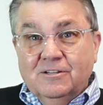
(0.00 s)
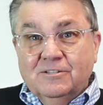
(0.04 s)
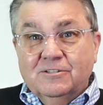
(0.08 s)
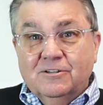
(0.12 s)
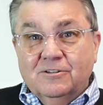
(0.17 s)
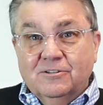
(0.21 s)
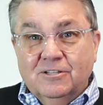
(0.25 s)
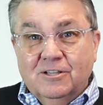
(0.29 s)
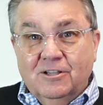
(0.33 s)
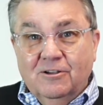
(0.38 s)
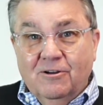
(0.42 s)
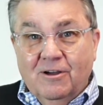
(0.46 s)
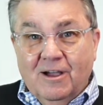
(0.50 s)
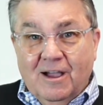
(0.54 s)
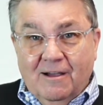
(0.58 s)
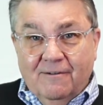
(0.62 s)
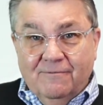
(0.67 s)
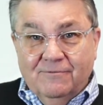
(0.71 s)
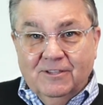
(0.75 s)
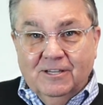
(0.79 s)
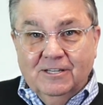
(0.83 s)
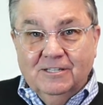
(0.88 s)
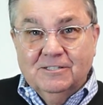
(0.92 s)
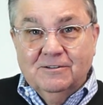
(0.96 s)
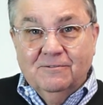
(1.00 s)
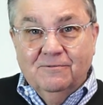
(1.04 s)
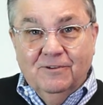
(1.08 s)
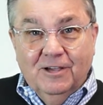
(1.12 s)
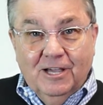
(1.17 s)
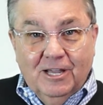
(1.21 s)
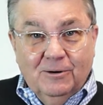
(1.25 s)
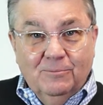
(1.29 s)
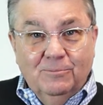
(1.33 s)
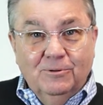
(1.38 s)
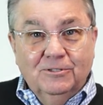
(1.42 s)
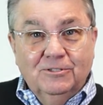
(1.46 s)
so that you have things
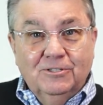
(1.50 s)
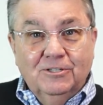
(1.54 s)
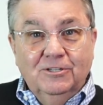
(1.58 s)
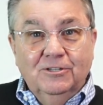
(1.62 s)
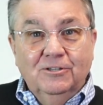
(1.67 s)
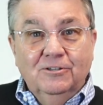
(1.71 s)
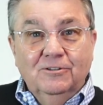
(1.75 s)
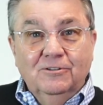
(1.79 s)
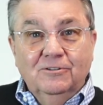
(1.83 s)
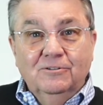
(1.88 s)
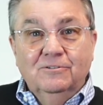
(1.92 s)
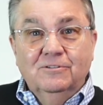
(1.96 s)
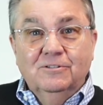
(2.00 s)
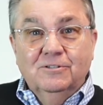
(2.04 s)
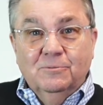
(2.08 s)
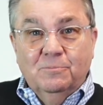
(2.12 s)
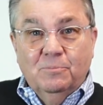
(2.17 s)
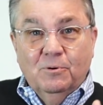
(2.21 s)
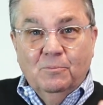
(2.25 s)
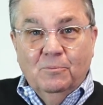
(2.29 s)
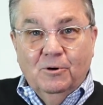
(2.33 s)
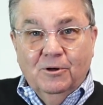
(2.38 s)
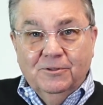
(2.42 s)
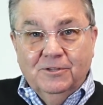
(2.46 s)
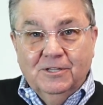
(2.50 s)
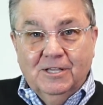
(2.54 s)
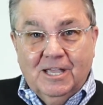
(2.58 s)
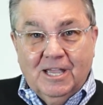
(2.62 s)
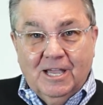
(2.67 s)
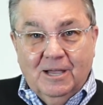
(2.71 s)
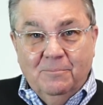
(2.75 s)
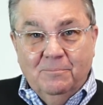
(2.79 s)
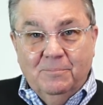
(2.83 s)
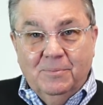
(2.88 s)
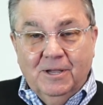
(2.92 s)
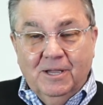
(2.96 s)
available to you to promote the
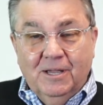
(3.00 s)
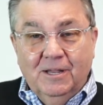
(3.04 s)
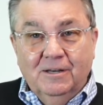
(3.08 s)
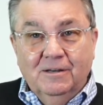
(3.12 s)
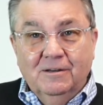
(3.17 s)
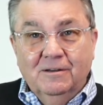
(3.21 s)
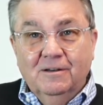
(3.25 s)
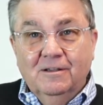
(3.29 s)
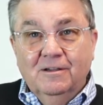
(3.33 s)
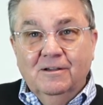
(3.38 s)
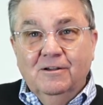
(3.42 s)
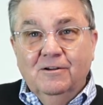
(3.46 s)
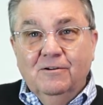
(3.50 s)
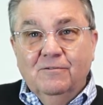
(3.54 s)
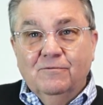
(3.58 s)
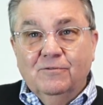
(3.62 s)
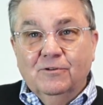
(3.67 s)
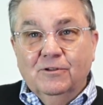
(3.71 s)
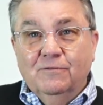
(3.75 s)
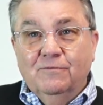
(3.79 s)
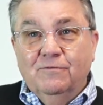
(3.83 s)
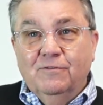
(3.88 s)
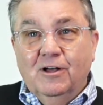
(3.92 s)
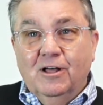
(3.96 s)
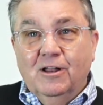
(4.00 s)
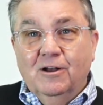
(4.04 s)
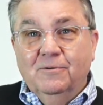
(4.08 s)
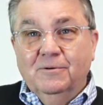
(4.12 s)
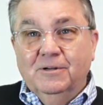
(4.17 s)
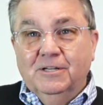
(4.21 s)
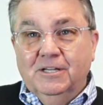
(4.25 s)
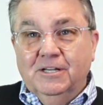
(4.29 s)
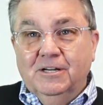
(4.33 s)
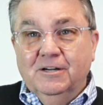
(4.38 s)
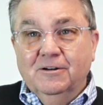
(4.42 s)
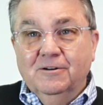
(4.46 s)
campaign for the
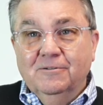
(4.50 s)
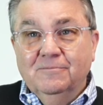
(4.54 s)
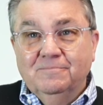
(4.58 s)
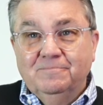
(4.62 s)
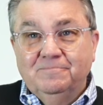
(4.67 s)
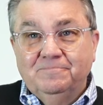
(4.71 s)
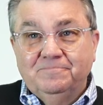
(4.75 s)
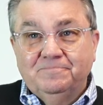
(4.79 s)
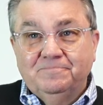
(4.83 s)
following year.